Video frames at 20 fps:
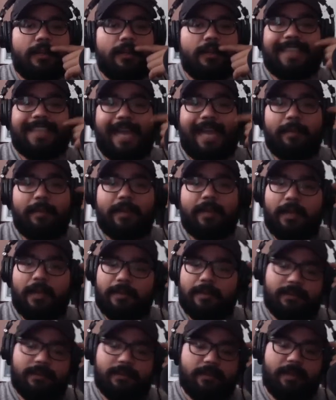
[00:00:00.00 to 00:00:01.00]
Sam
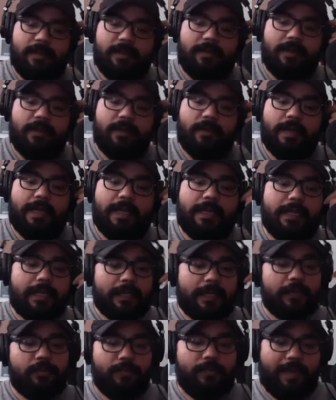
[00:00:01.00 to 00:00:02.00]
comes to mind right away, and he
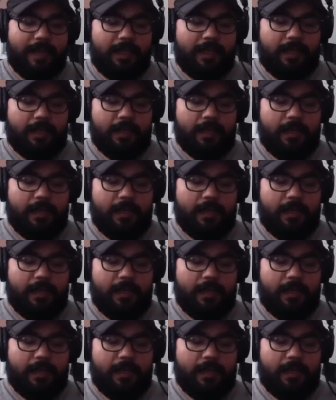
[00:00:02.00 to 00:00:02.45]
can make